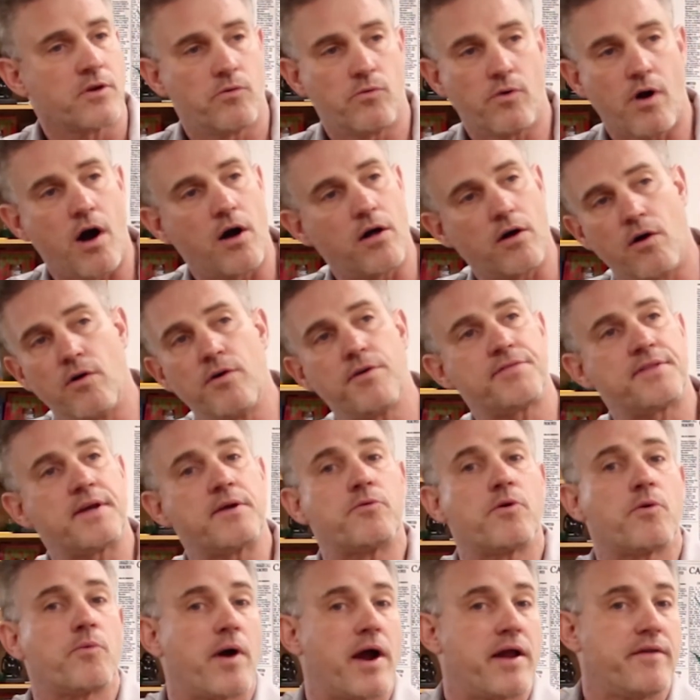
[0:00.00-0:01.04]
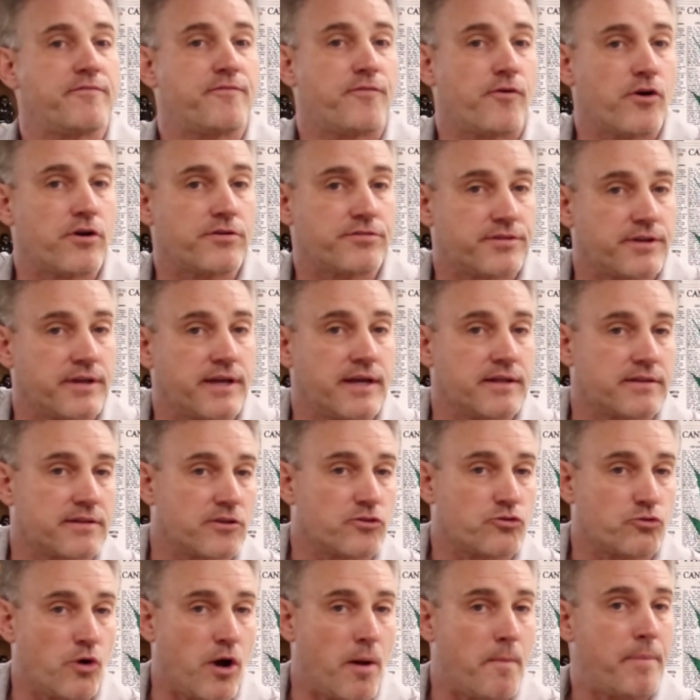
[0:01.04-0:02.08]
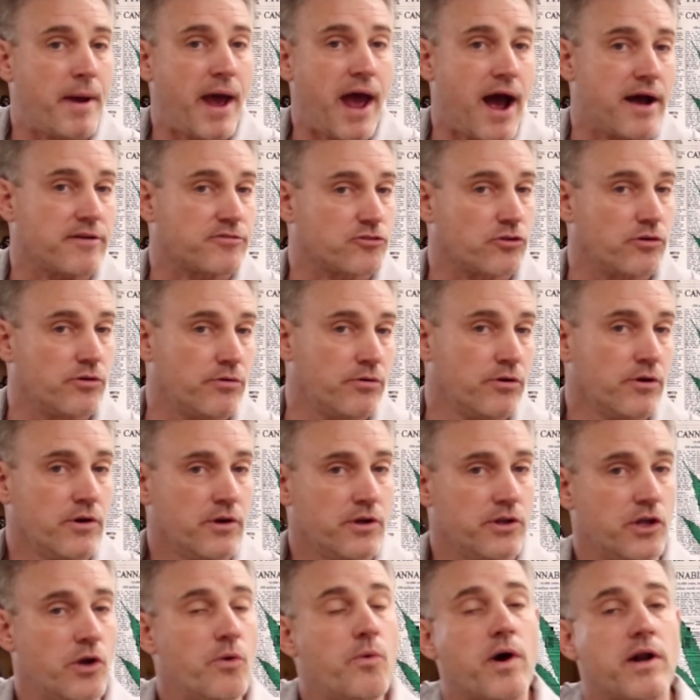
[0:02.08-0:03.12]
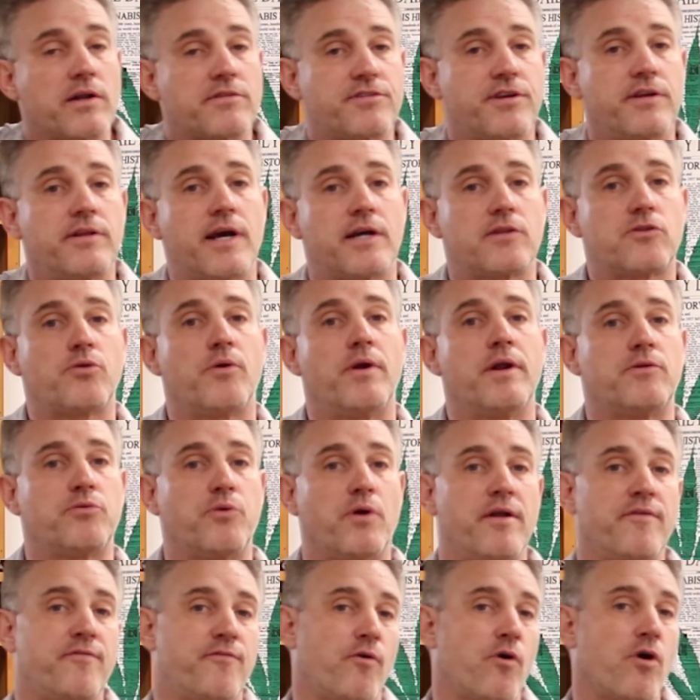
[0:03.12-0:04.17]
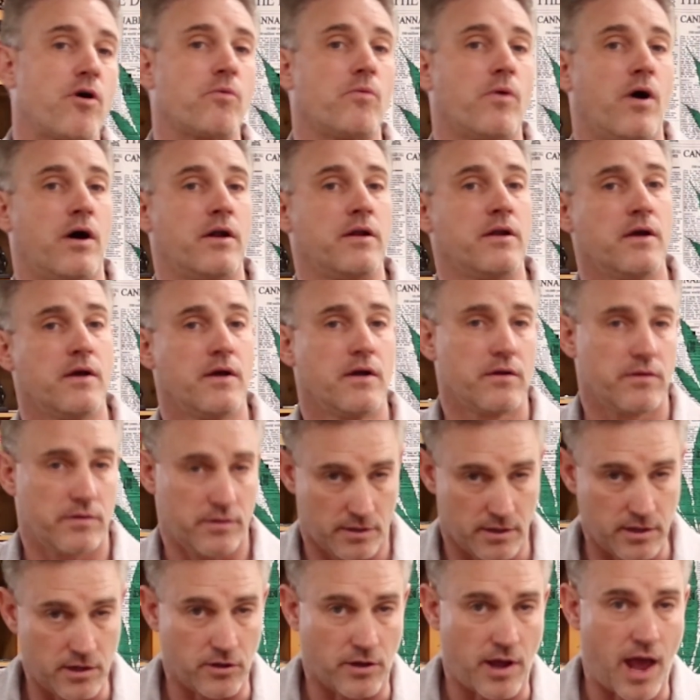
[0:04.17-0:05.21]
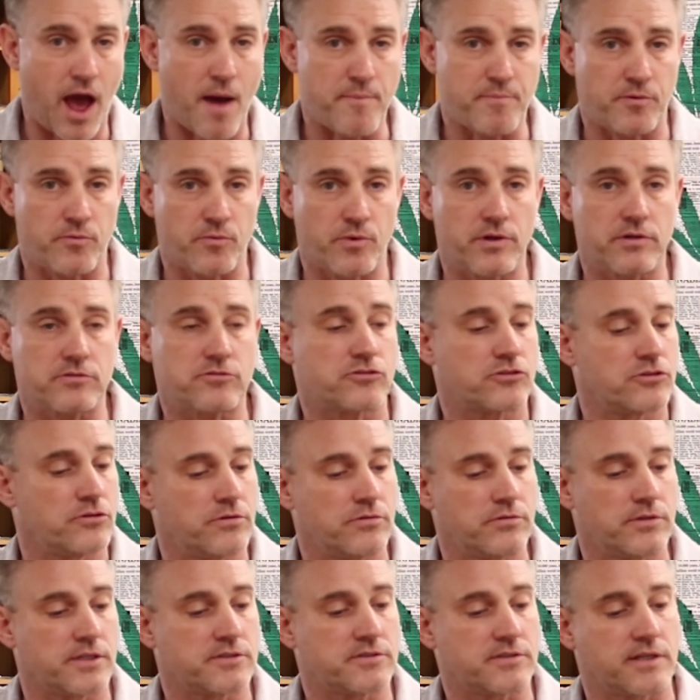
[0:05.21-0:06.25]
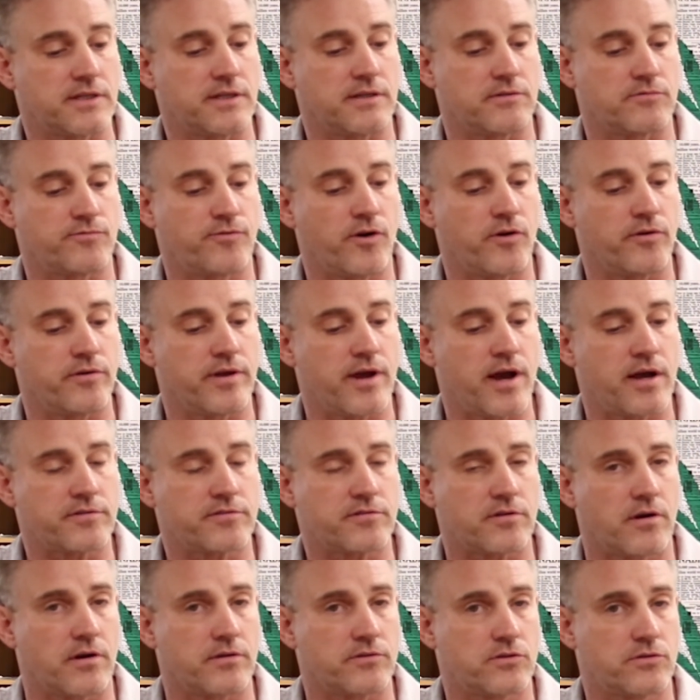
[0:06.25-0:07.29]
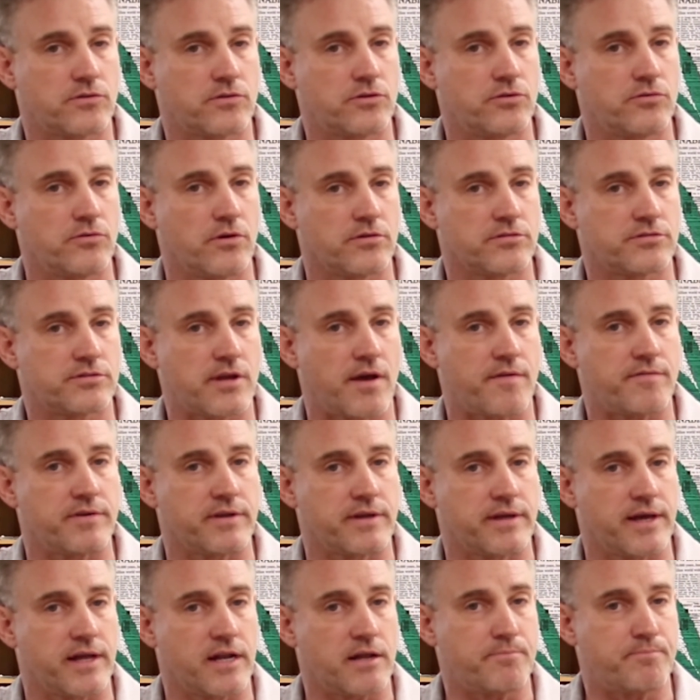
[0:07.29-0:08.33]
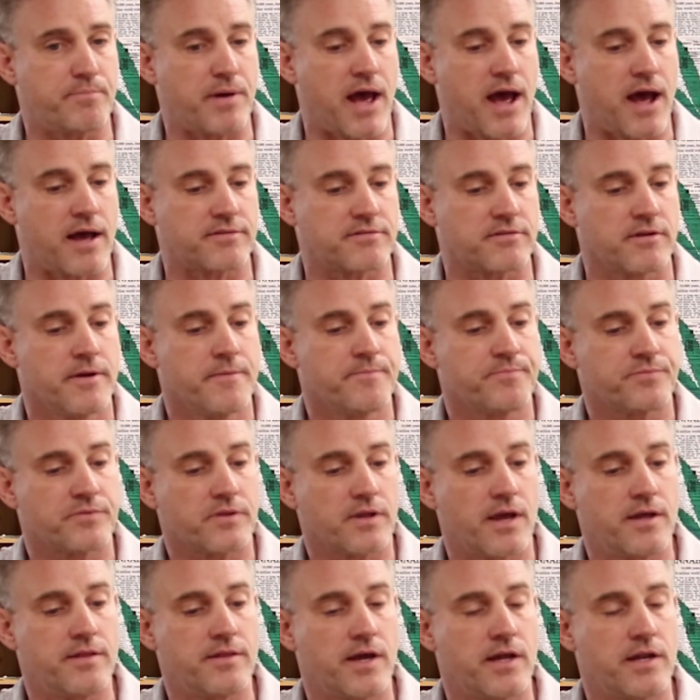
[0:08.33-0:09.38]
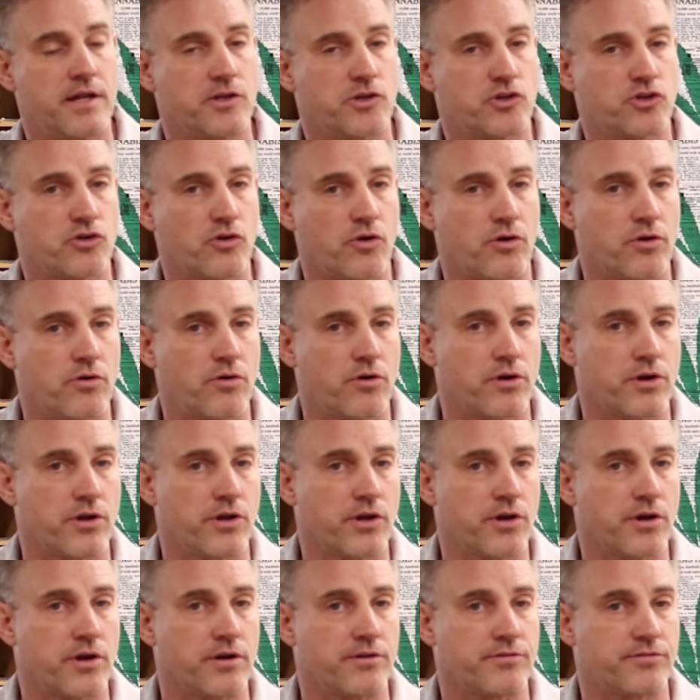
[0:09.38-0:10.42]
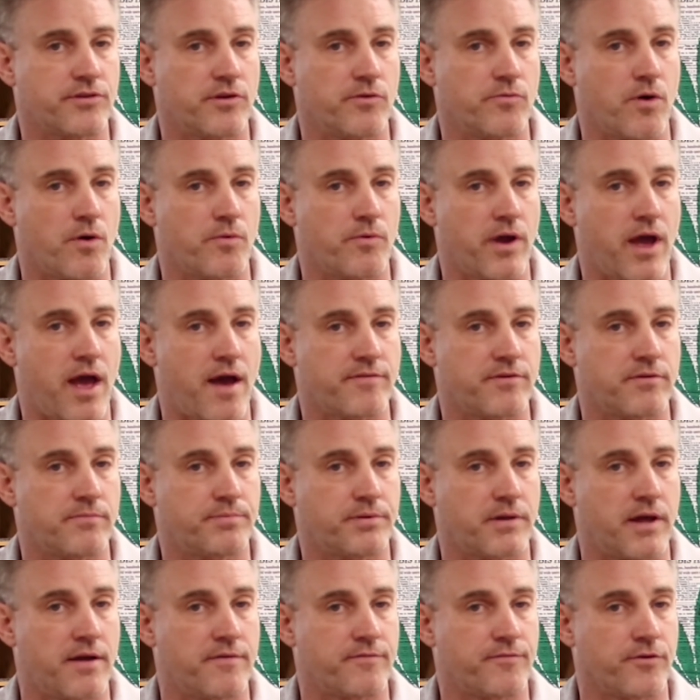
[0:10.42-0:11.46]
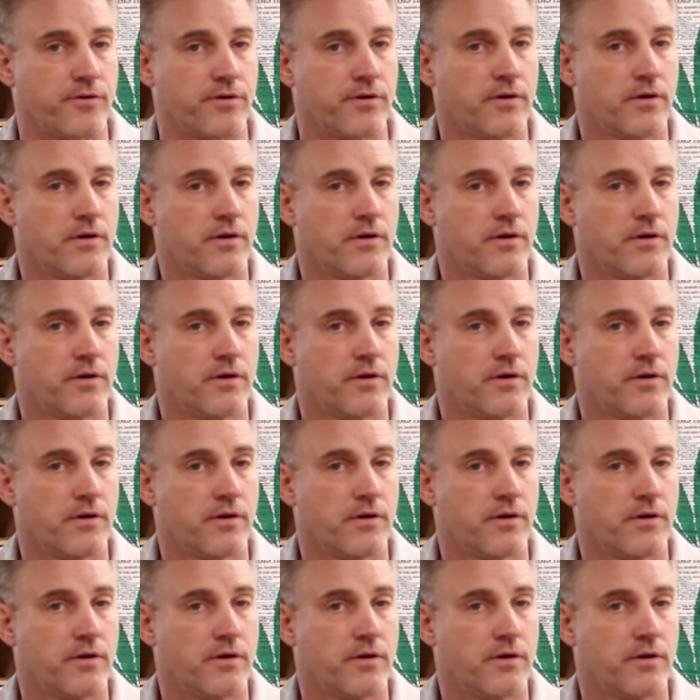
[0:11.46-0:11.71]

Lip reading: only thing we're waiting for is to get this one passed. So you want to see that 2024 one? It'll happen real soon. Let's vote yes on 207, get it passed. and then in short order, you're going to see what we have in plan for